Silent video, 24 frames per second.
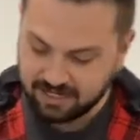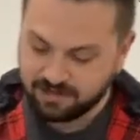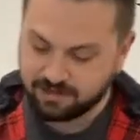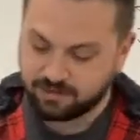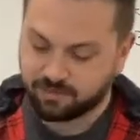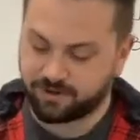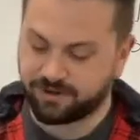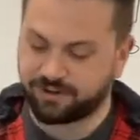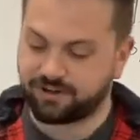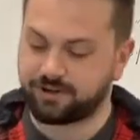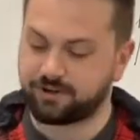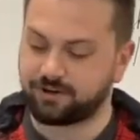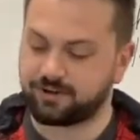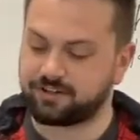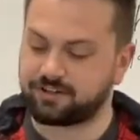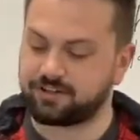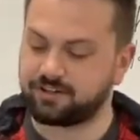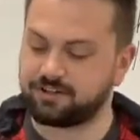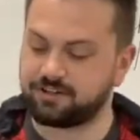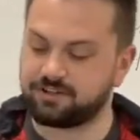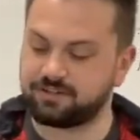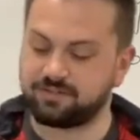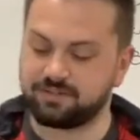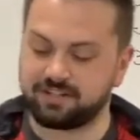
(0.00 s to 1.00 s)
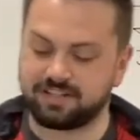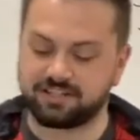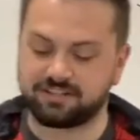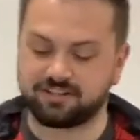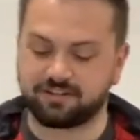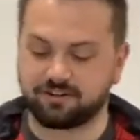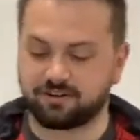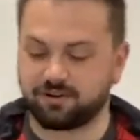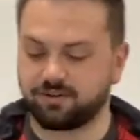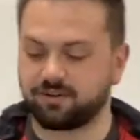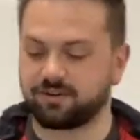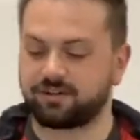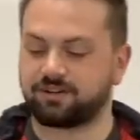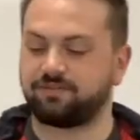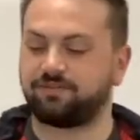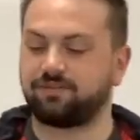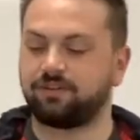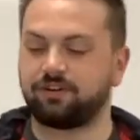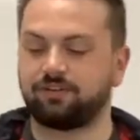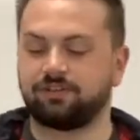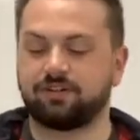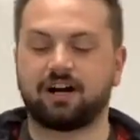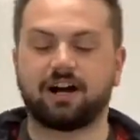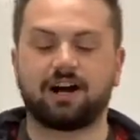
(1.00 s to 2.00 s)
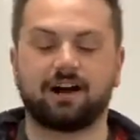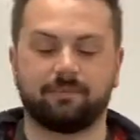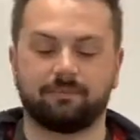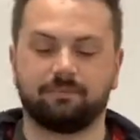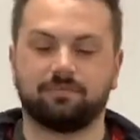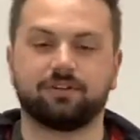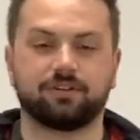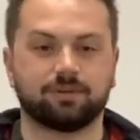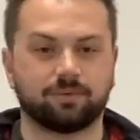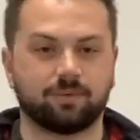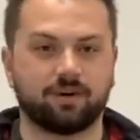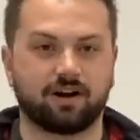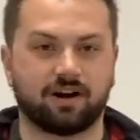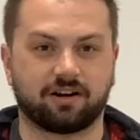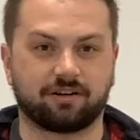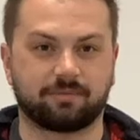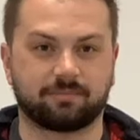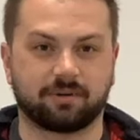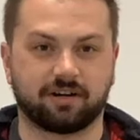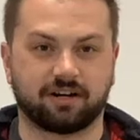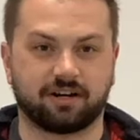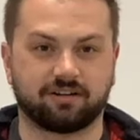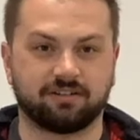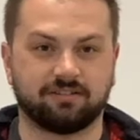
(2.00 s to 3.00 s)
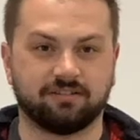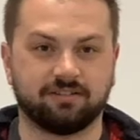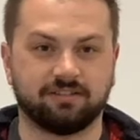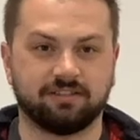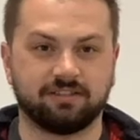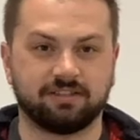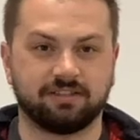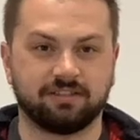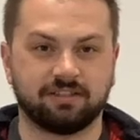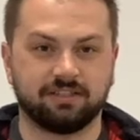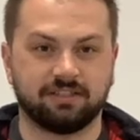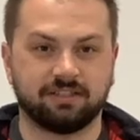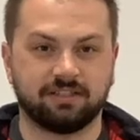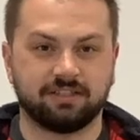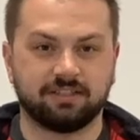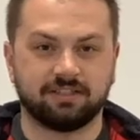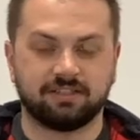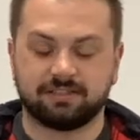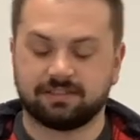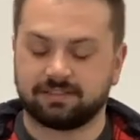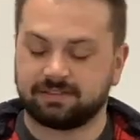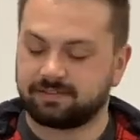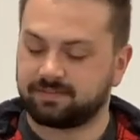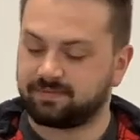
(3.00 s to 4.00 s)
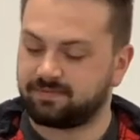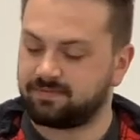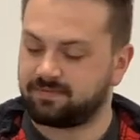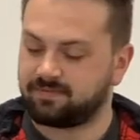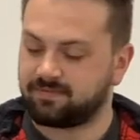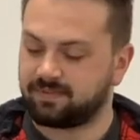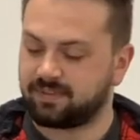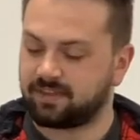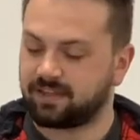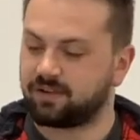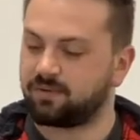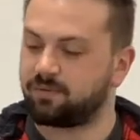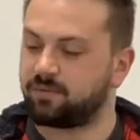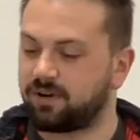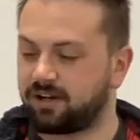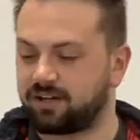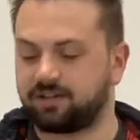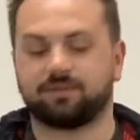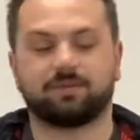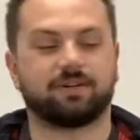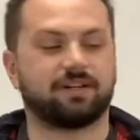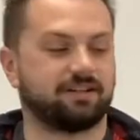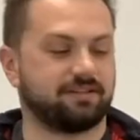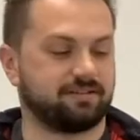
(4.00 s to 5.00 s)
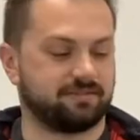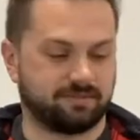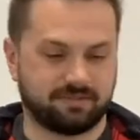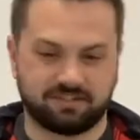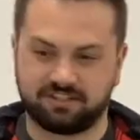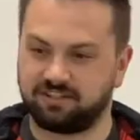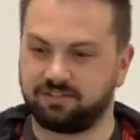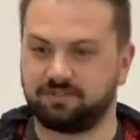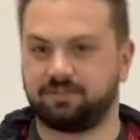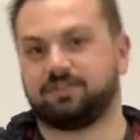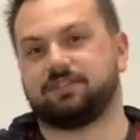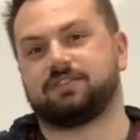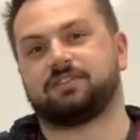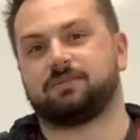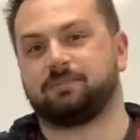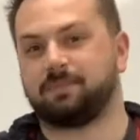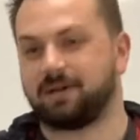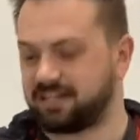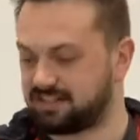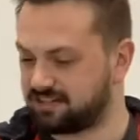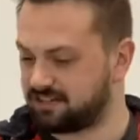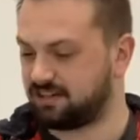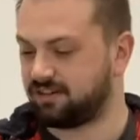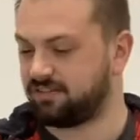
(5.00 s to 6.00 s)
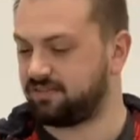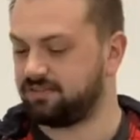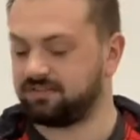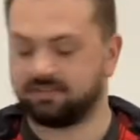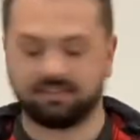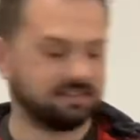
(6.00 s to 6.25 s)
What you're going to do is you're going to fill up the water bottle. Why do I always do this to myself?